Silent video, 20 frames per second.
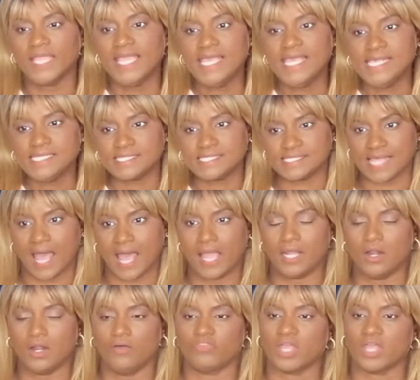
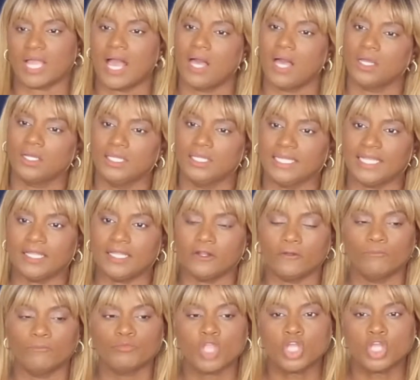inside of the
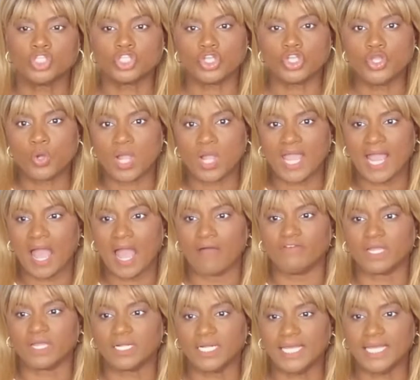calculator so you can
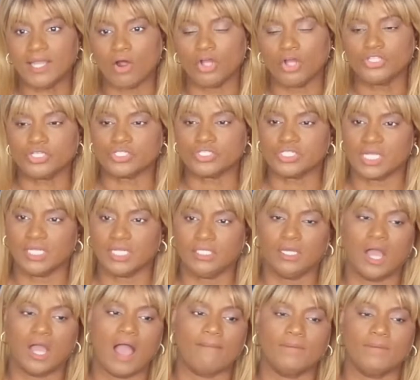have a clear
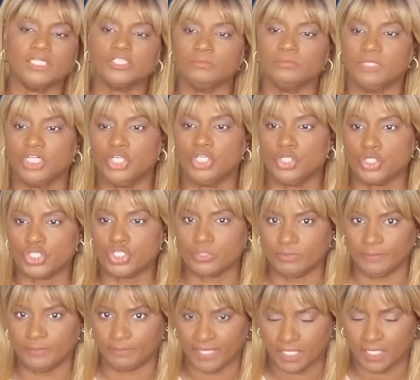understanding of how much money you
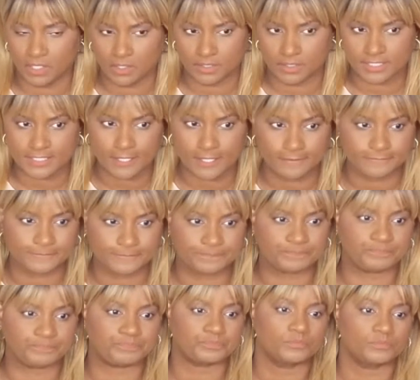should be paying yourself.
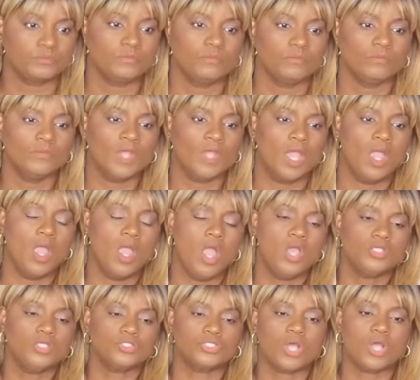
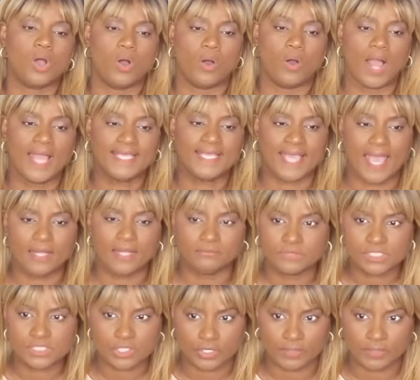So
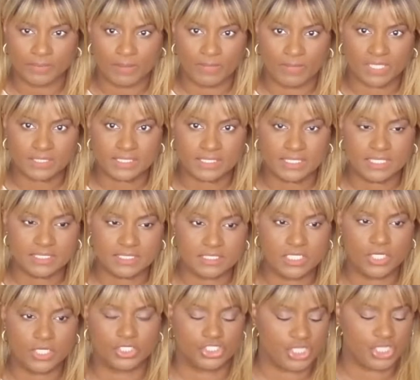again, Soribel
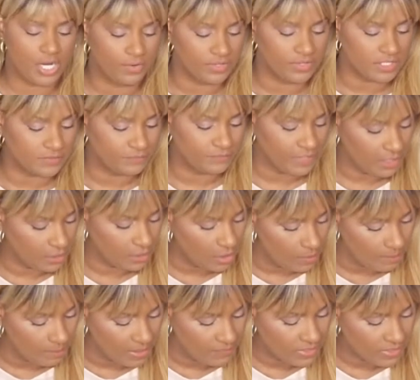Martinez here, share this
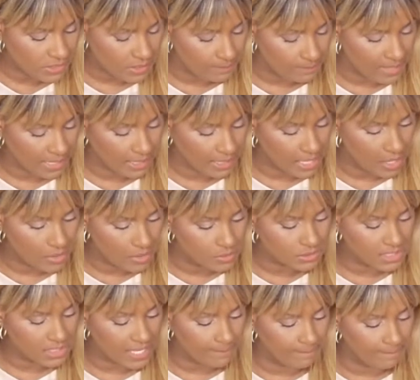video. Maybe somebody
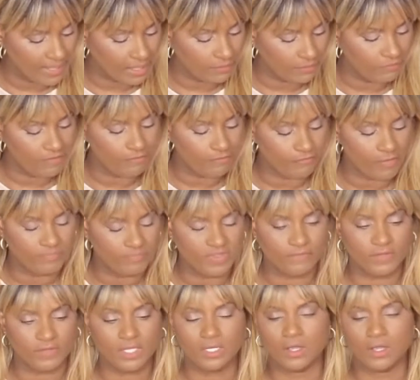else can benefit from
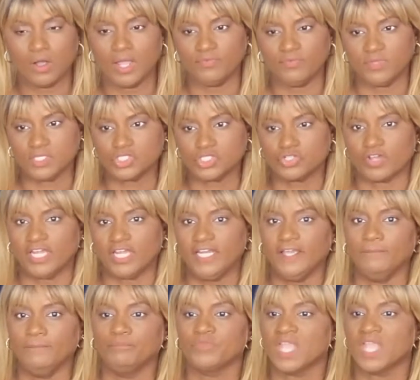the video and this
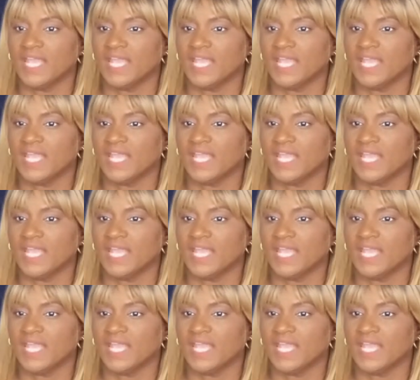training.